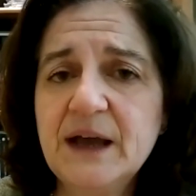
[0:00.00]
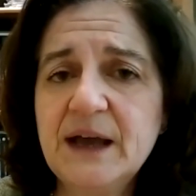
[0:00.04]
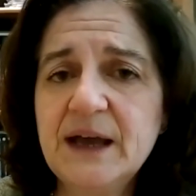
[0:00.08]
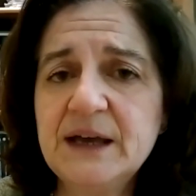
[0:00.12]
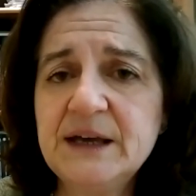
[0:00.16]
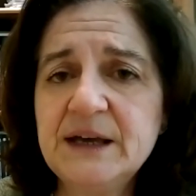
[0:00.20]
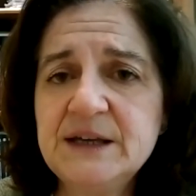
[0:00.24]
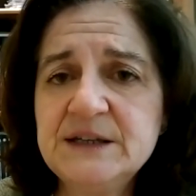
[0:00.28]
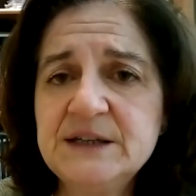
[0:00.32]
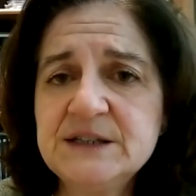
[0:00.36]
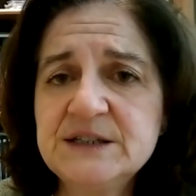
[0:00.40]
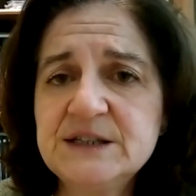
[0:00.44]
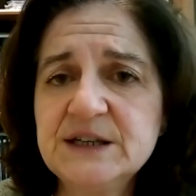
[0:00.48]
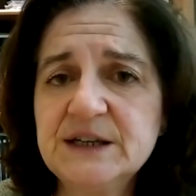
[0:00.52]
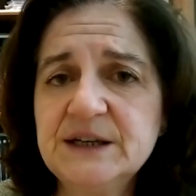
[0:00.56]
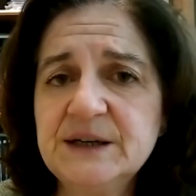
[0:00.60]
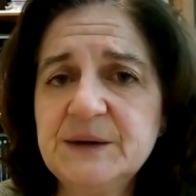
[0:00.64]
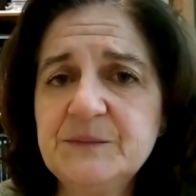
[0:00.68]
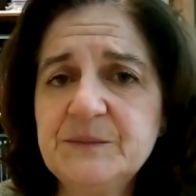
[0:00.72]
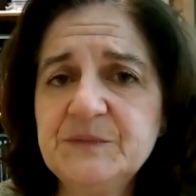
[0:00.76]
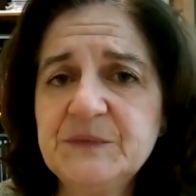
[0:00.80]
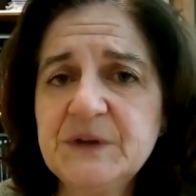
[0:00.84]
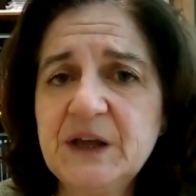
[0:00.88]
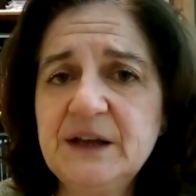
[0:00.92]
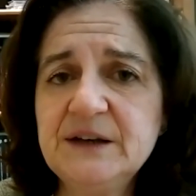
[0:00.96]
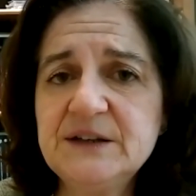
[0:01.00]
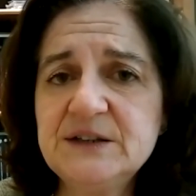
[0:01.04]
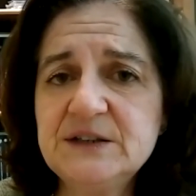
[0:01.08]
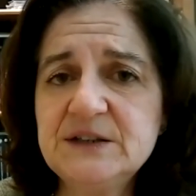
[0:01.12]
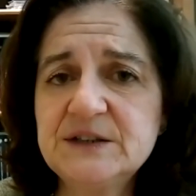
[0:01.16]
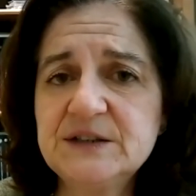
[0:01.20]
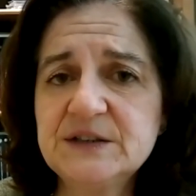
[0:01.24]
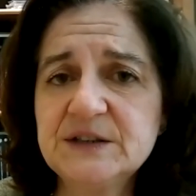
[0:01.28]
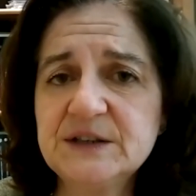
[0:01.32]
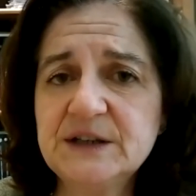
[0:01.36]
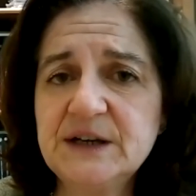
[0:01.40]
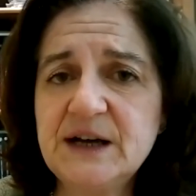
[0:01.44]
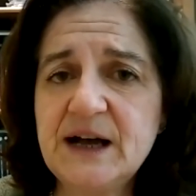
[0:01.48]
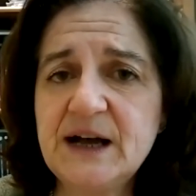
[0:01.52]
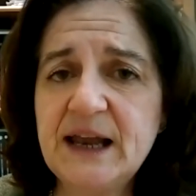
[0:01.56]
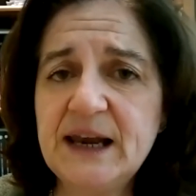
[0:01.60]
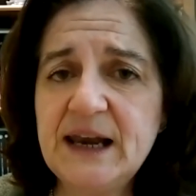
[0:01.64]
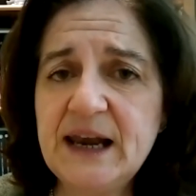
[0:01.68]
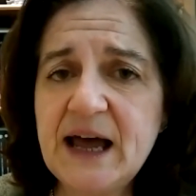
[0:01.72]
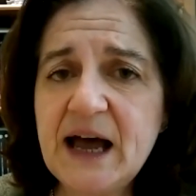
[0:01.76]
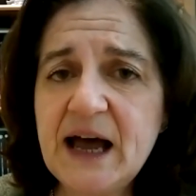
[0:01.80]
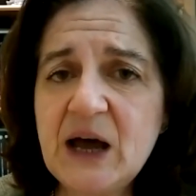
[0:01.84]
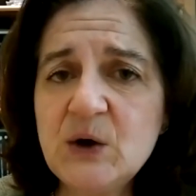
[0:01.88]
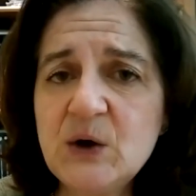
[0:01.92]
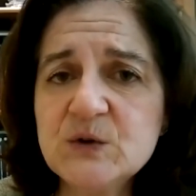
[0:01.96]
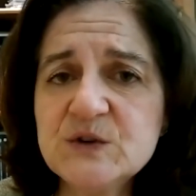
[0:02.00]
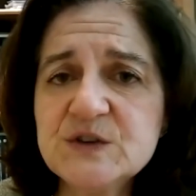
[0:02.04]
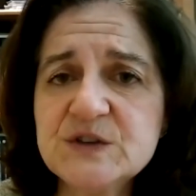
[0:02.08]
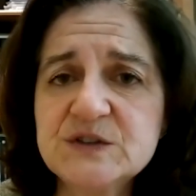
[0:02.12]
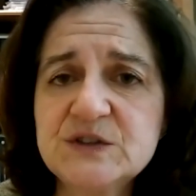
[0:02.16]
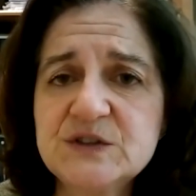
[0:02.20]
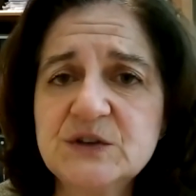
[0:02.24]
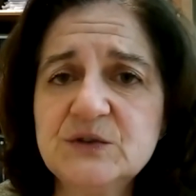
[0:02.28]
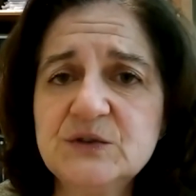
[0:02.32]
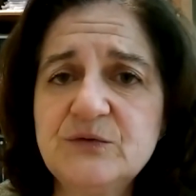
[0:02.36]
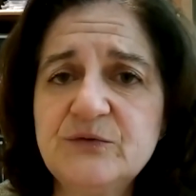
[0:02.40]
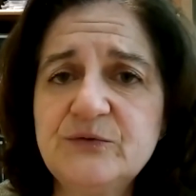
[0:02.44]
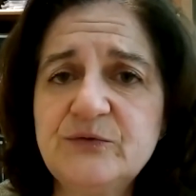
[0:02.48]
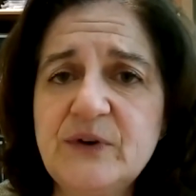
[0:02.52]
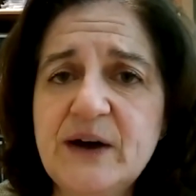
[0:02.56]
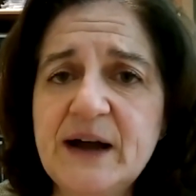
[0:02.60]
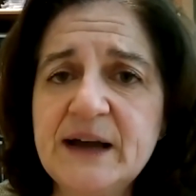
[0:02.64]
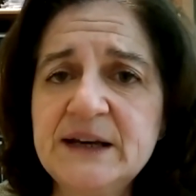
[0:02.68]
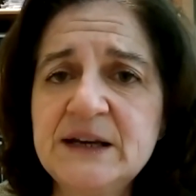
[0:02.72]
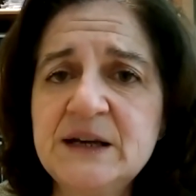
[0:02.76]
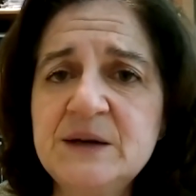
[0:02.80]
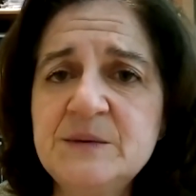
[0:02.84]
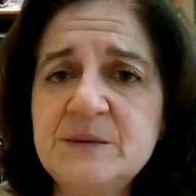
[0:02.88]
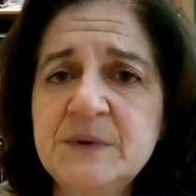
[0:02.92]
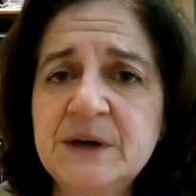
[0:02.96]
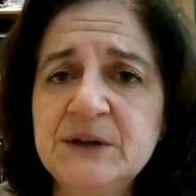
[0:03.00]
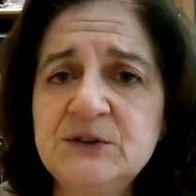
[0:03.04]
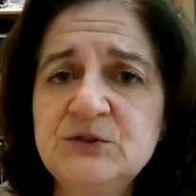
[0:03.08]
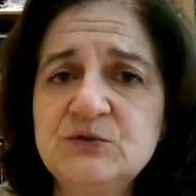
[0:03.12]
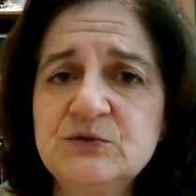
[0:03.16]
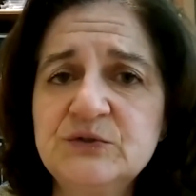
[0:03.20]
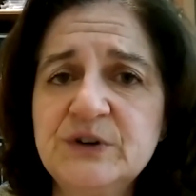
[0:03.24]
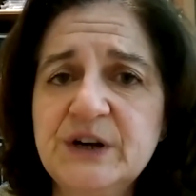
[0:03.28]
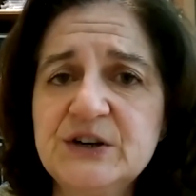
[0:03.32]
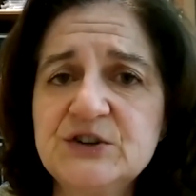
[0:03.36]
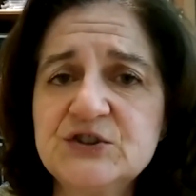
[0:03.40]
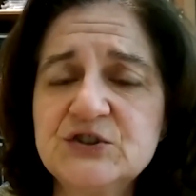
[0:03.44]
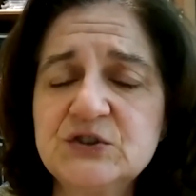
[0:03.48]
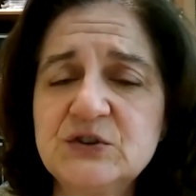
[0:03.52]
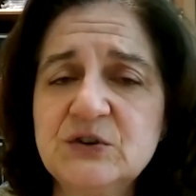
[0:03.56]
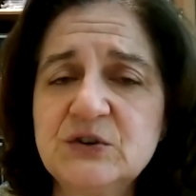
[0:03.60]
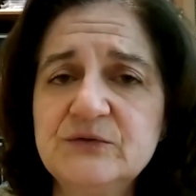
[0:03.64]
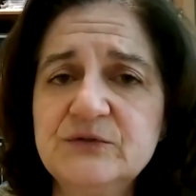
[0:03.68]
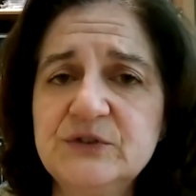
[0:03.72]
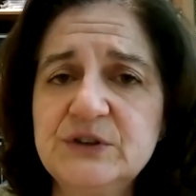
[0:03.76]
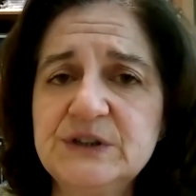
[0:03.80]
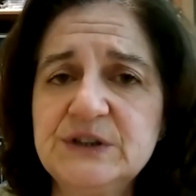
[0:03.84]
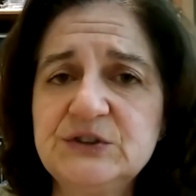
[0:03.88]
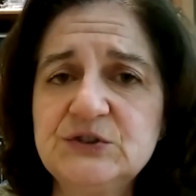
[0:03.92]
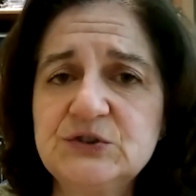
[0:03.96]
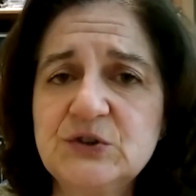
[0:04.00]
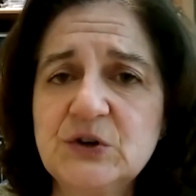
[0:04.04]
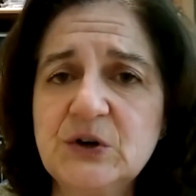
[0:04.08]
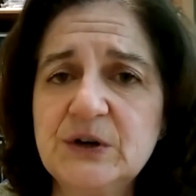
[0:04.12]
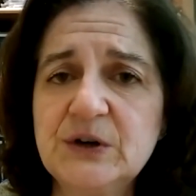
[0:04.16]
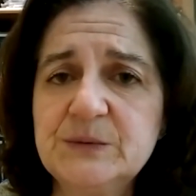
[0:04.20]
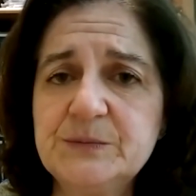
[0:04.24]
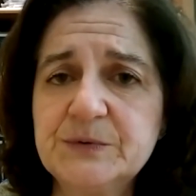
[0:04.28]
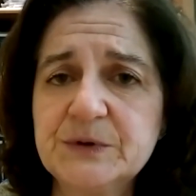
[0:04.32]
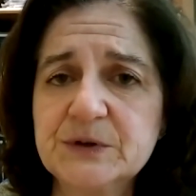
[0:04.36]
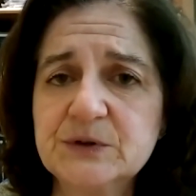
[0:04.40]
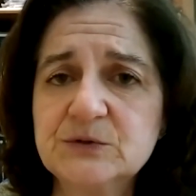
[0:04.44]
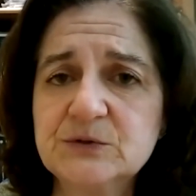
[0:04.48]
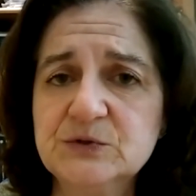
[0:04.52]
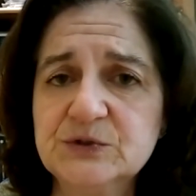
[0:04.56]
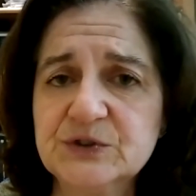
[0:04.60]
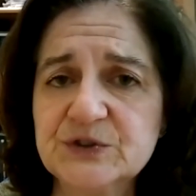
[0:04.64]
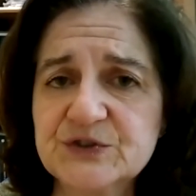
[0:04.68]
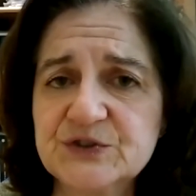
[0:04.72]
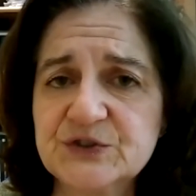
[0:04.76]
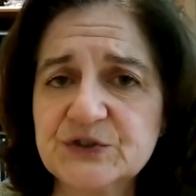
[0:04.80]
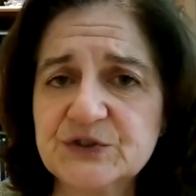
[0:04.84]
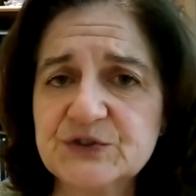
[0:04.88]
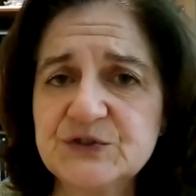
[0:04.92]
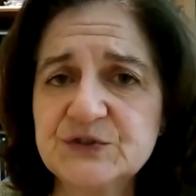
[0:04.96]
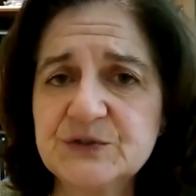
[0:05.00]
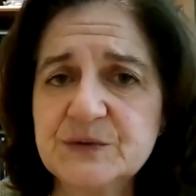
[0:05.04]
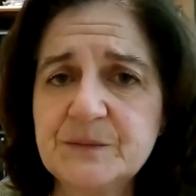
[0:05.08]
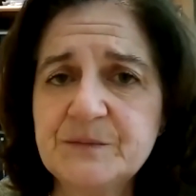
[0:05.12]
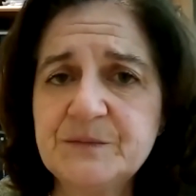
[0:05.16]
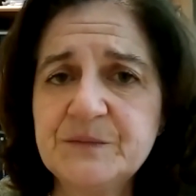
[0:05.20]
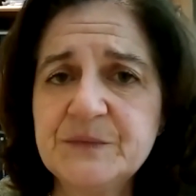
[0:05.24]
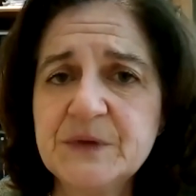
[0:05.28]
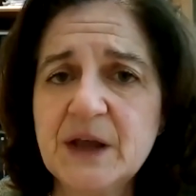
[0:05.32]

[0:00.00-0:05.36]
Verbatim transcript: and um, it uh, allows the final maturation of erythroid precursors.